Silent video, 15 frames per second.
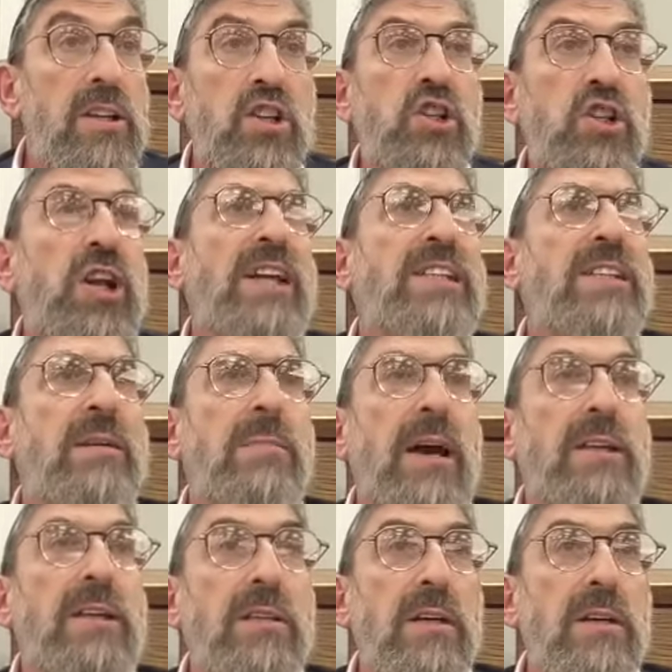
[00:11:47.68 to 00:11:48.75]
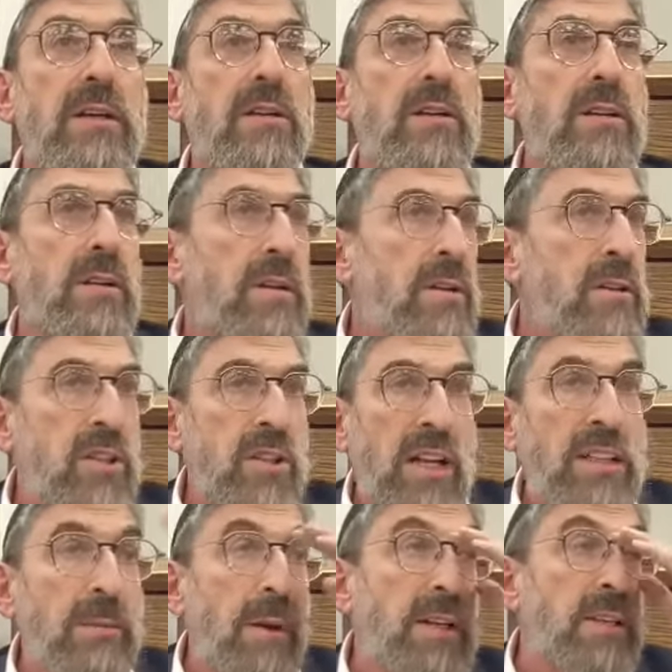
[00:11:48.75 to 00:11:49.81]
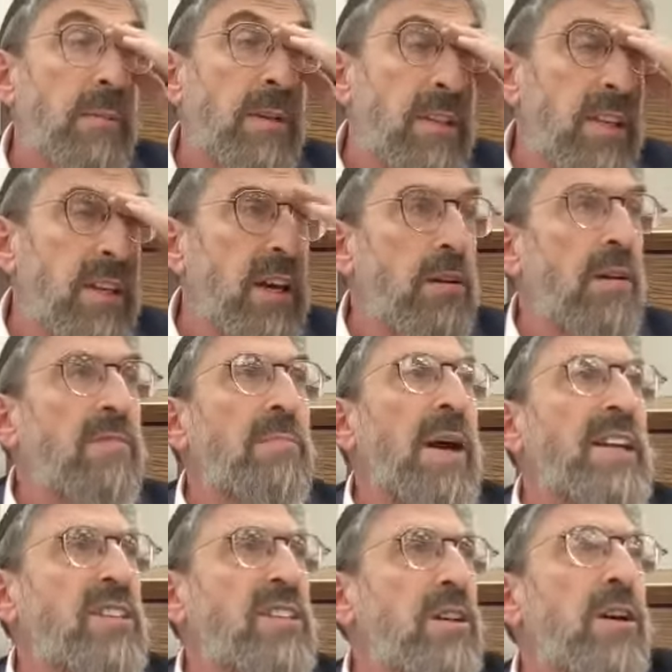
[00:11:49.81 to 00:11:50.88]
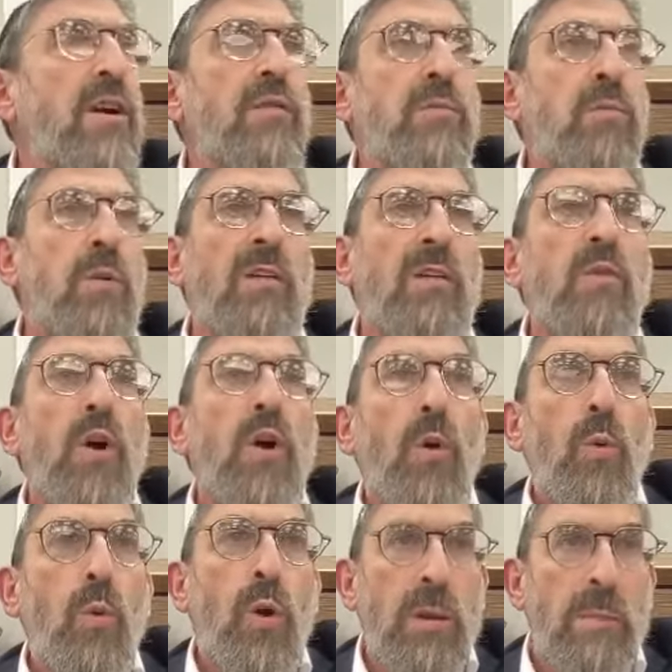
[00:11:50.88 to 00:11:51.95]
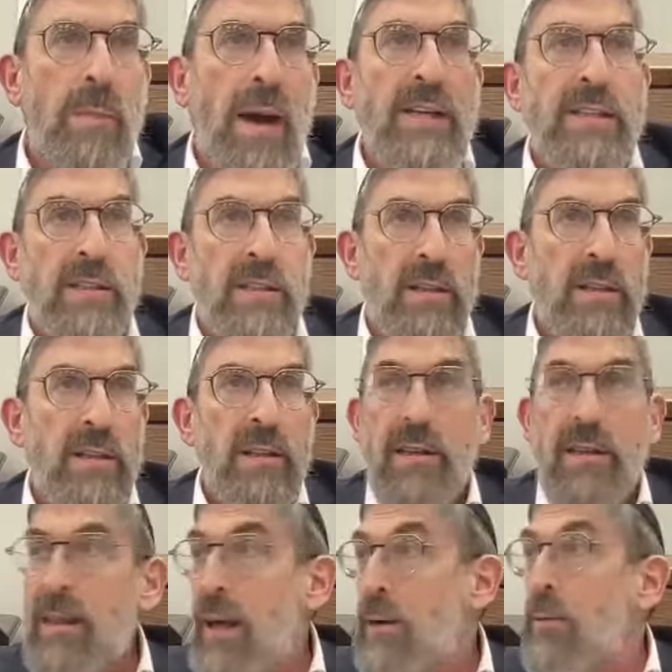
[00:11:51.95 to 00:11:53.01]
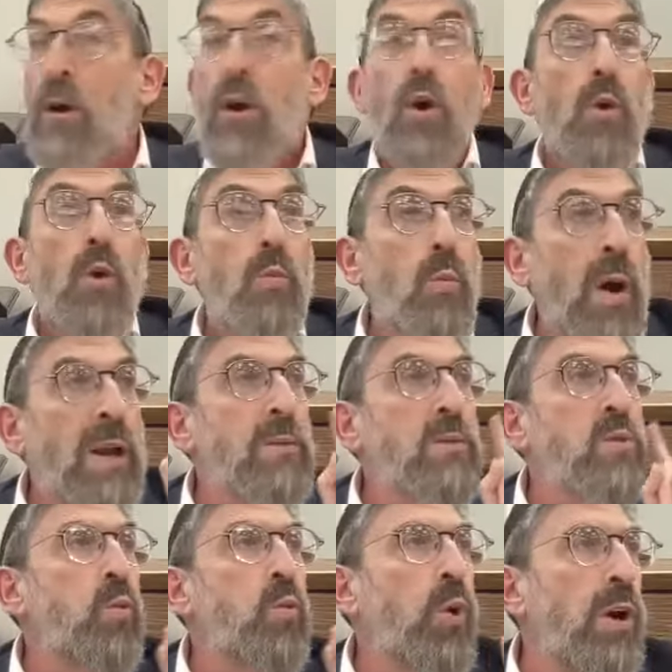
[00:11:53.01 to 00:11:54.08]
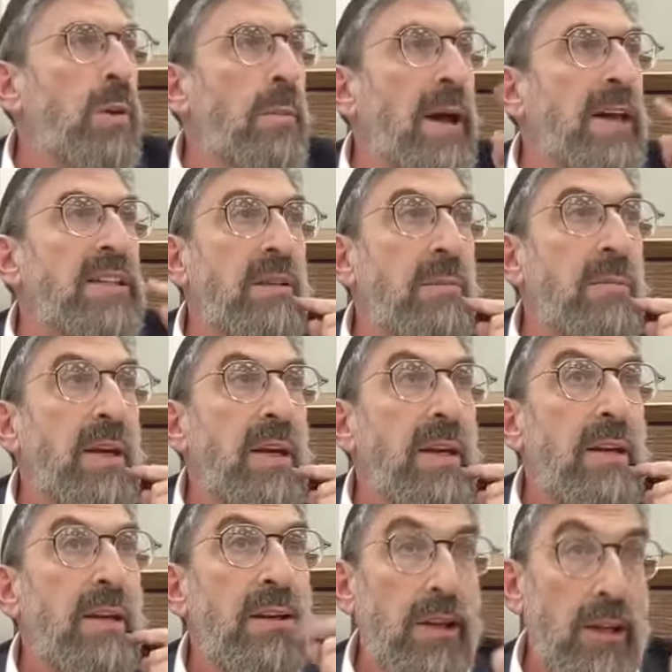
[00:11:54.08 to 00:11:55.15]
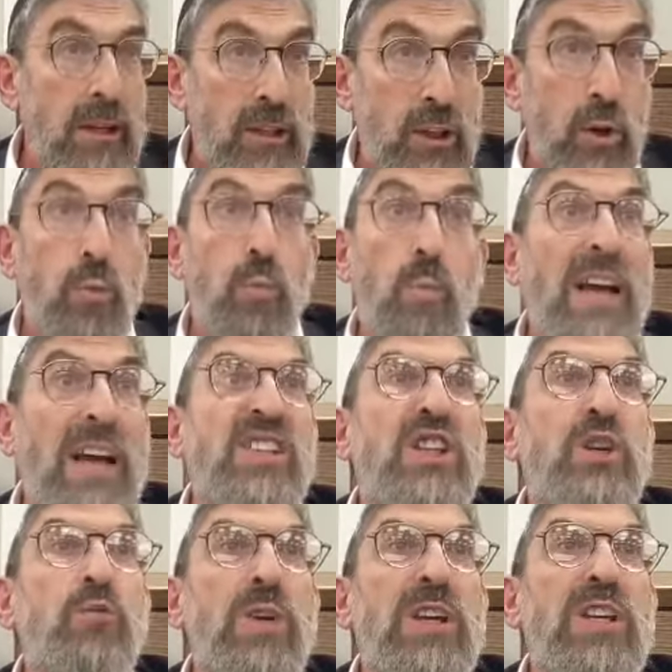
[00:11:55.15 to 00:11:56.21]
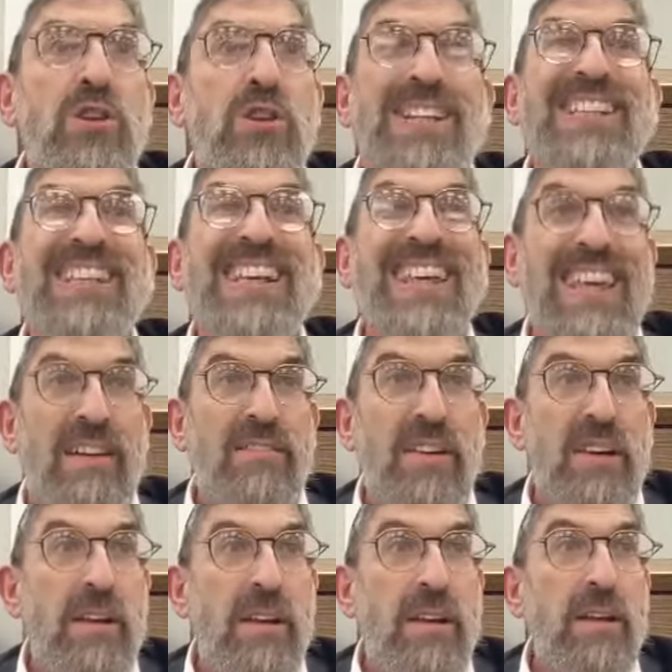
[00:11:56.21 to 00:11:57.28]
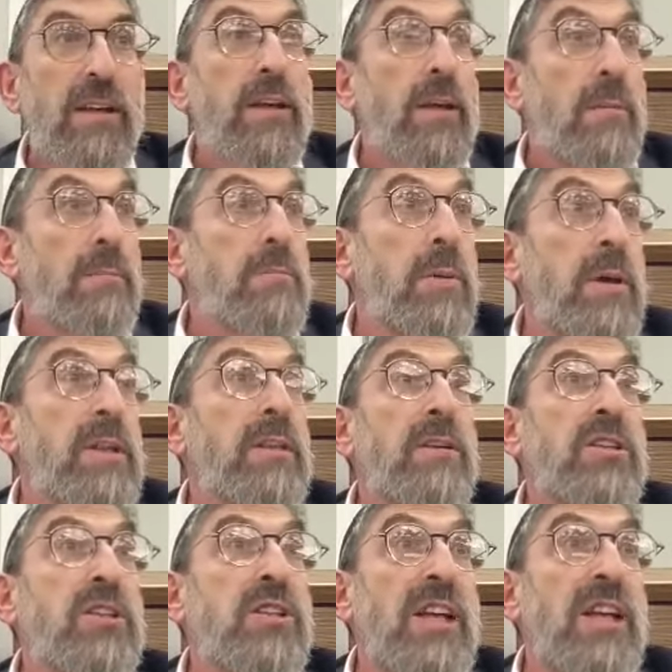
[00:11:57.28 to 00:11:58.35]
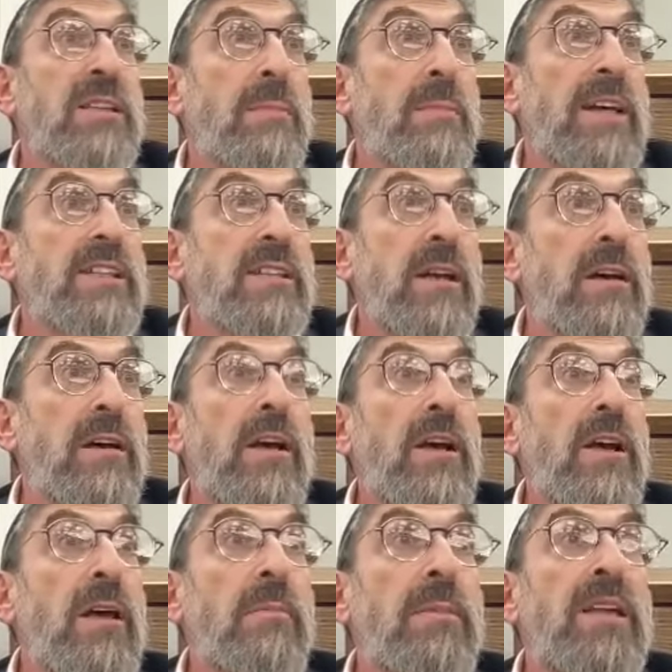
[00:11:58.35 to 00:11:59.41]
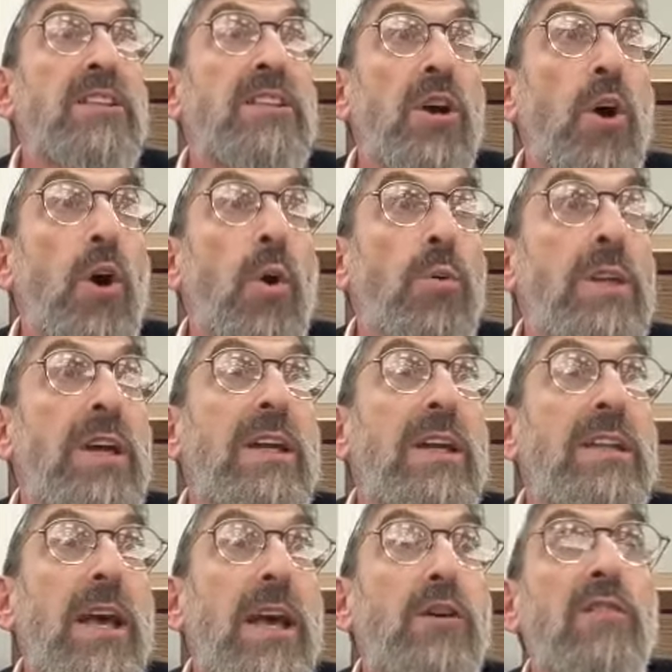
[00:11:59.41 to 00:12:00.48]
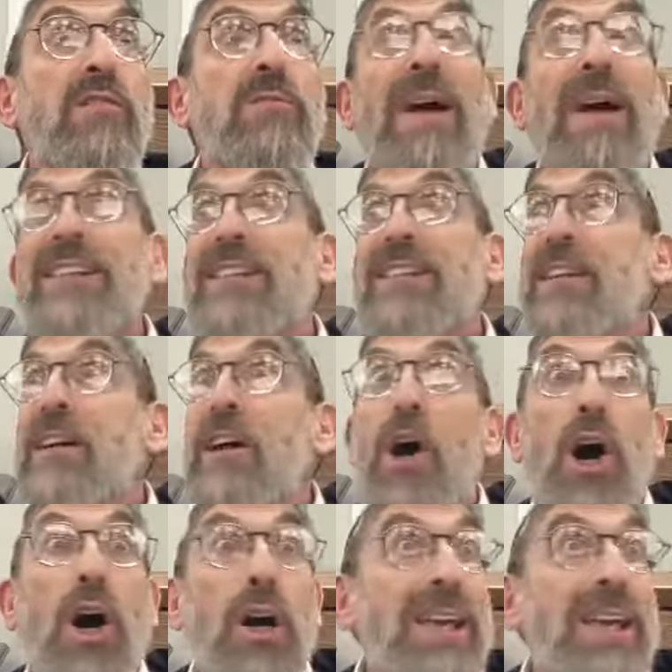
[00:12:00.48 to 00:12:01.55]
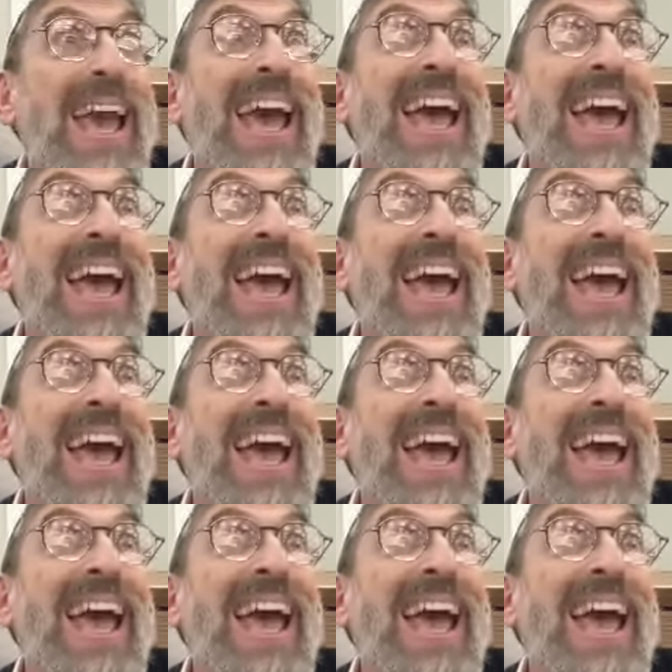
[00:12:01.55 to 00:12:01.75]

Shnasa Maisa. Shnasa Maisa means a year of Maisa, of 1 Maisa. Now, what does 1 Maisa mean? So Maisa Rishon is a given, but Shnasa Maisa, it means you're only going to take off Maisa Ani